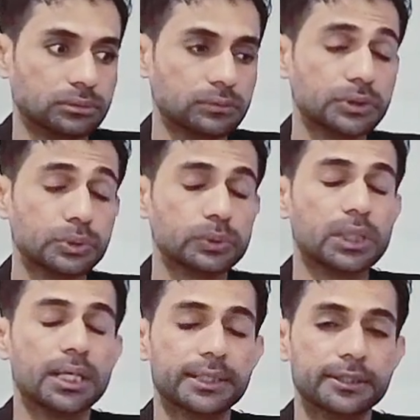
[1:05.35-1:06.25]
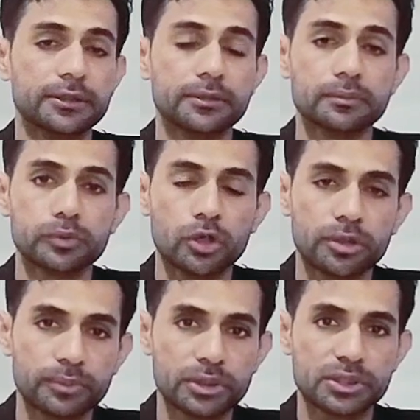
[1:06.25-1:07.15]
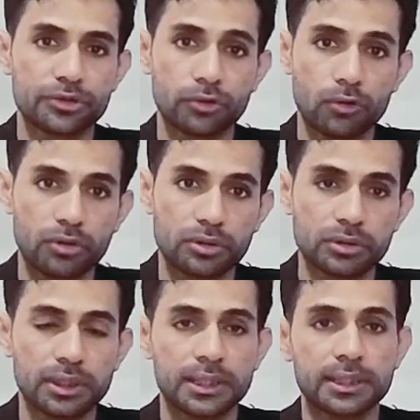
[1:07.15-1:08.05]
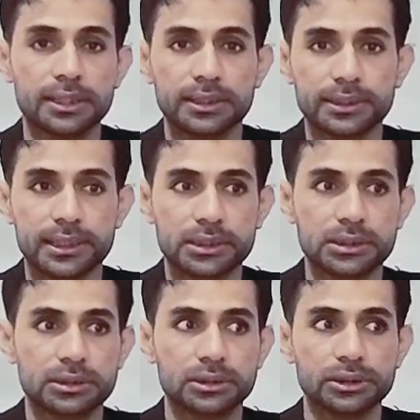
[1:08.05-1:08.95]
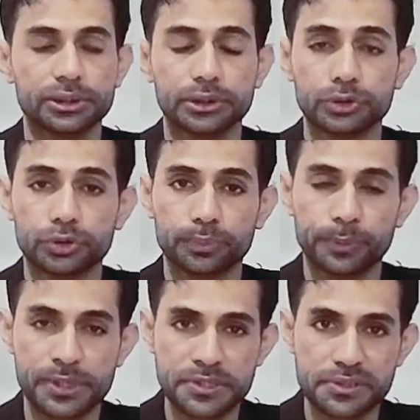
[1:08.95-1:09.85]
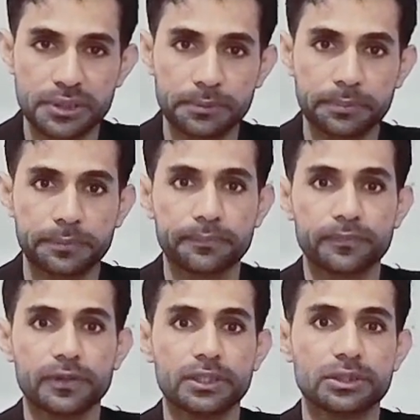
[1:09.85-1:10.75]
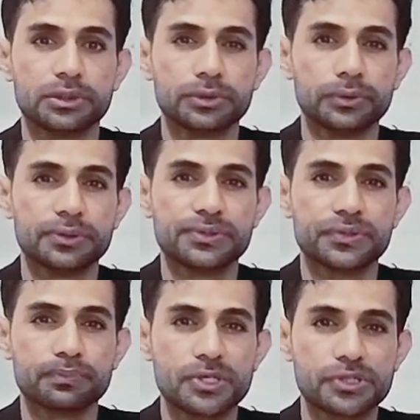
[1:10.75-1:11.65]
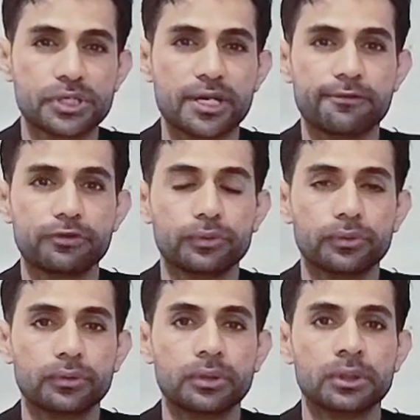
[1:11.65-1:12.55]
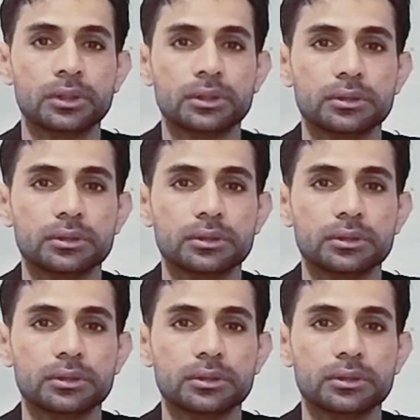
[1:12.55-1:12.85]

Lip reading: what we call an employment record, that your pay slip, that it must have your